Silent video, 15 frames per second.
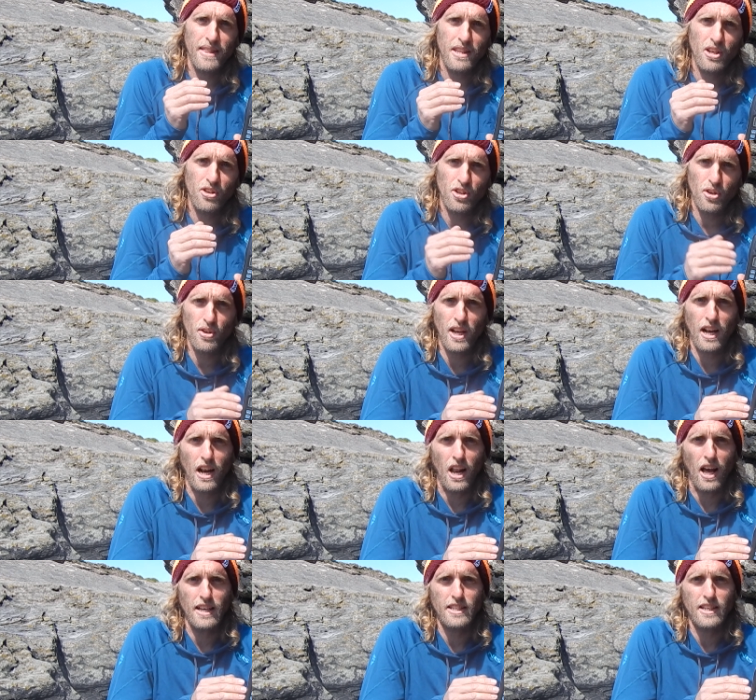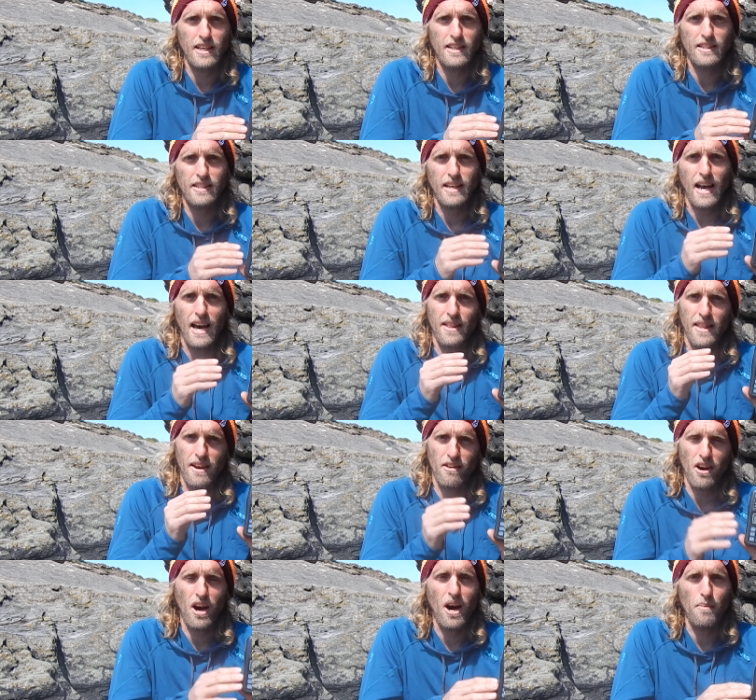you do need a license, and
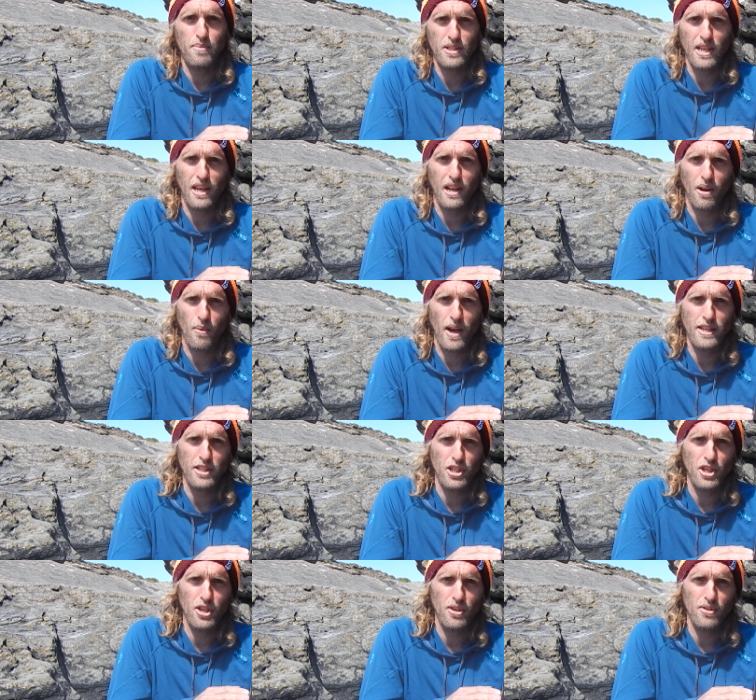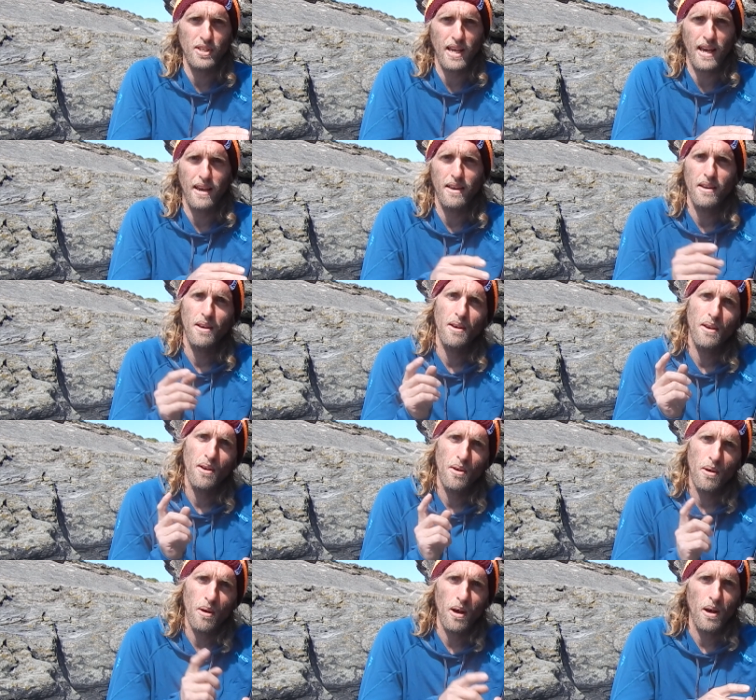there are particular ways to use it.
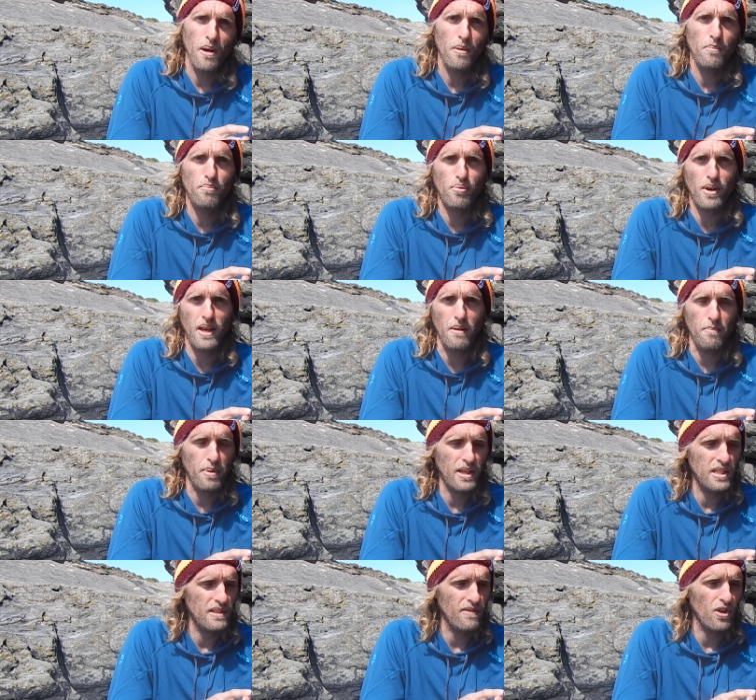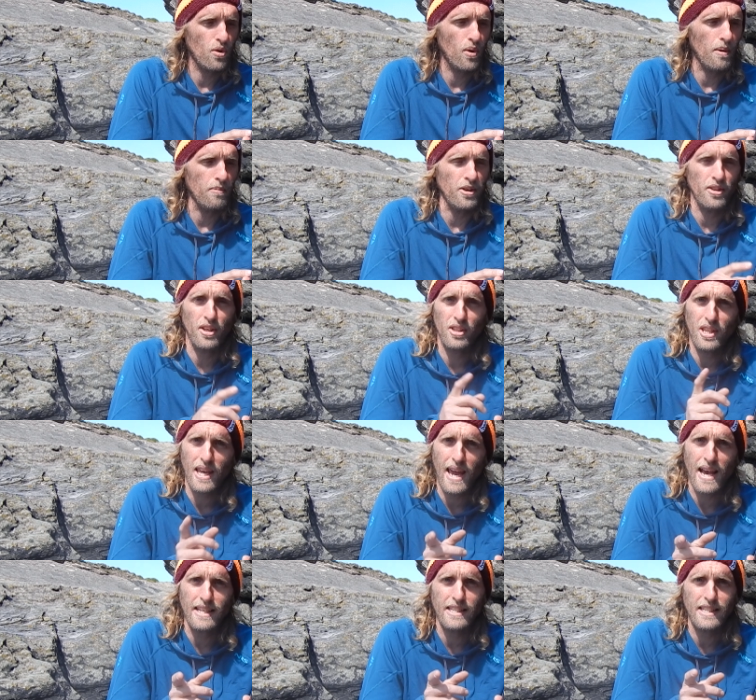Brilliant piece of equipment. The
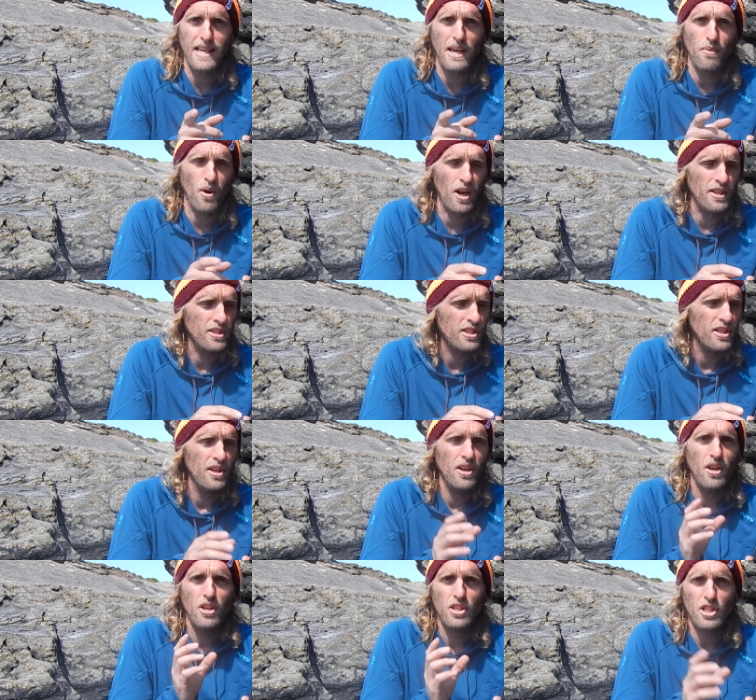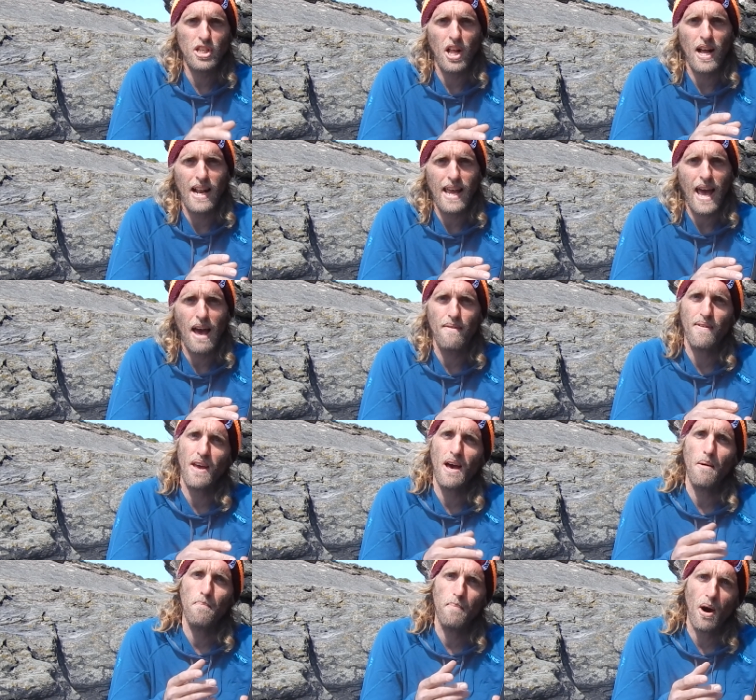DSC ones, slightly
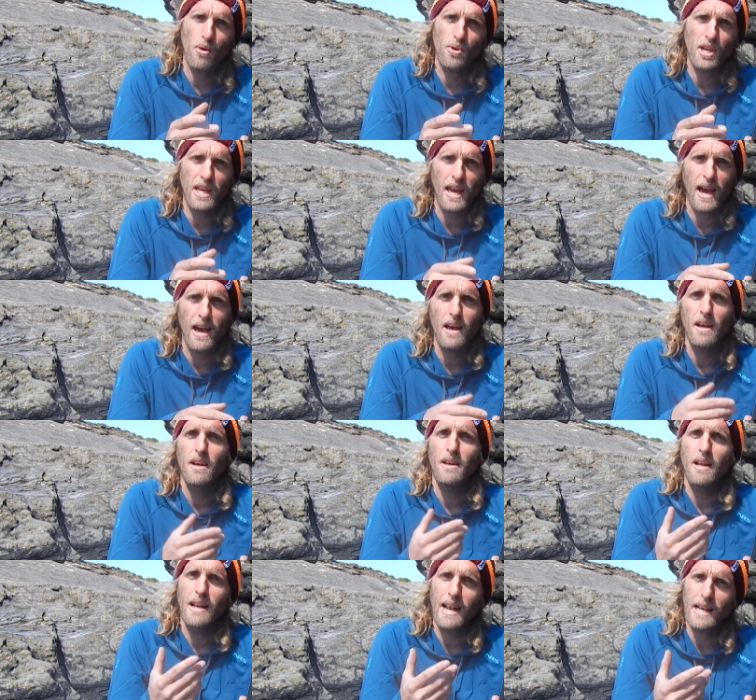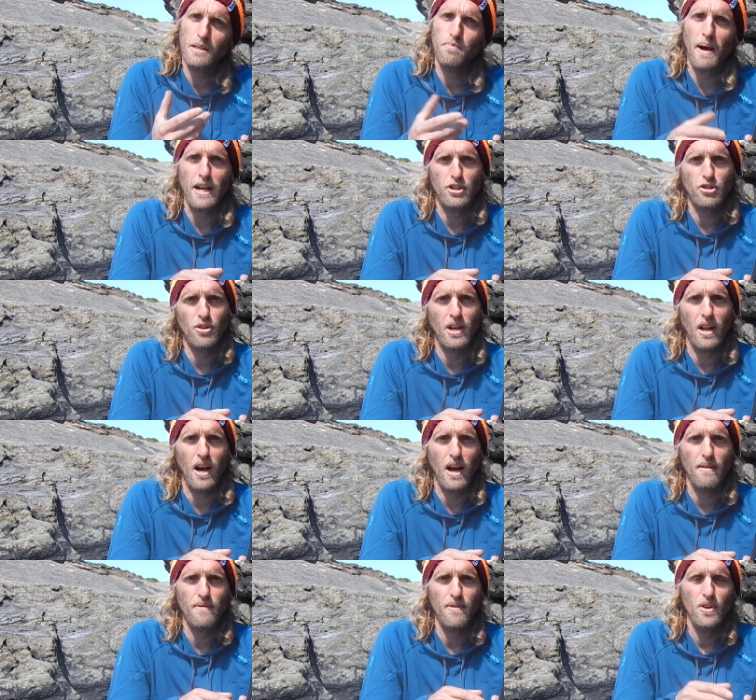heavier, bulkier, less battery
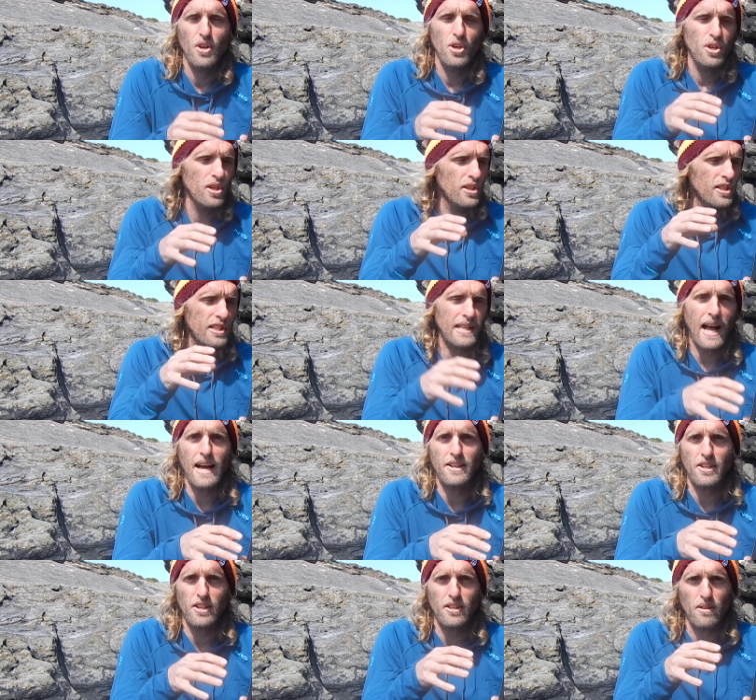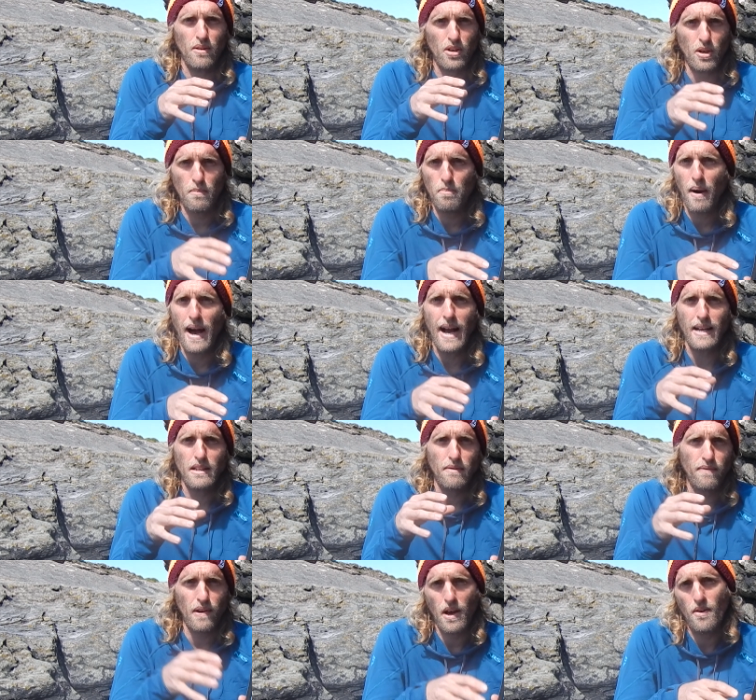life. Standard, compact,
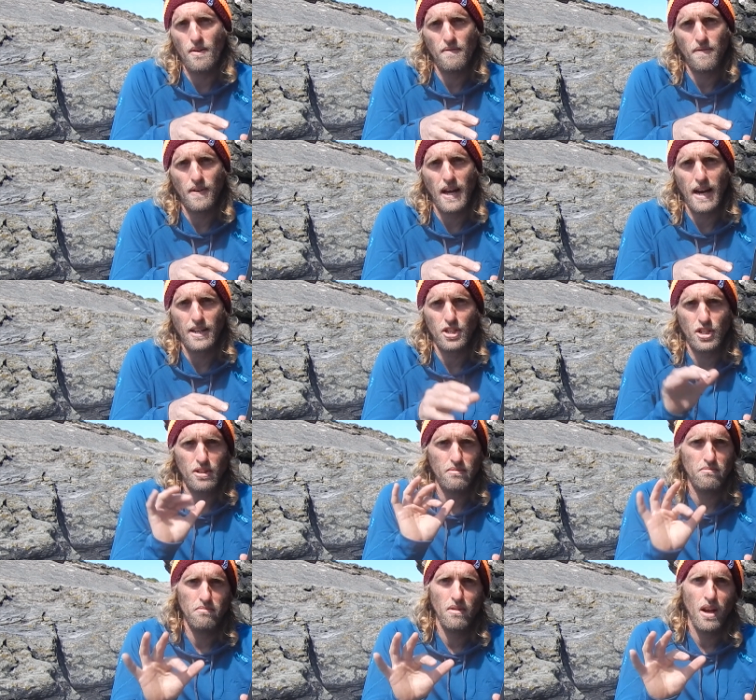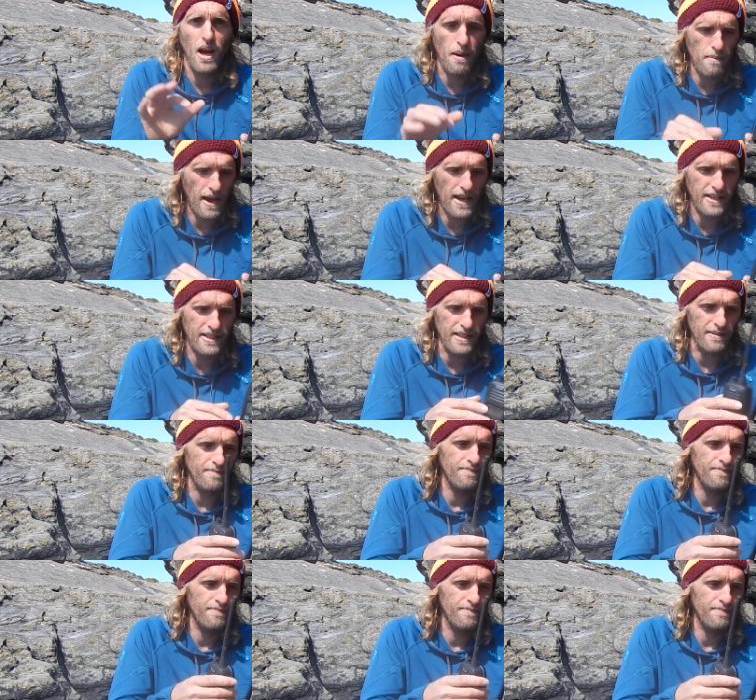float and flash, amazing.